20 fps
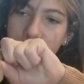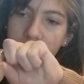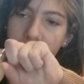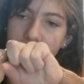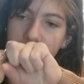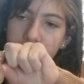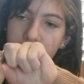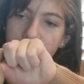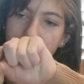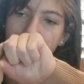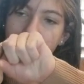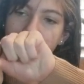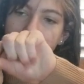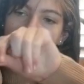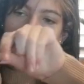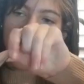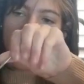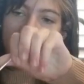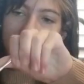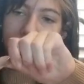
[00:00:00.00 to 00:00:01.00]

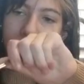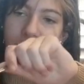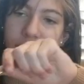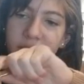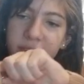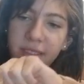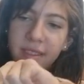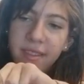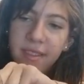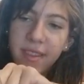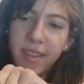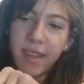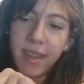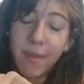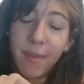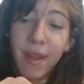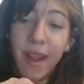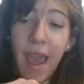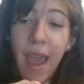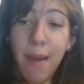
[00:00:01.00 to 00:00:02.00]
So this is the
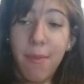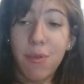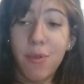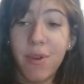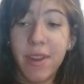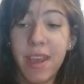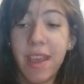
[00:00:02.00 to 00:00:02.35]
cinnamon apple one.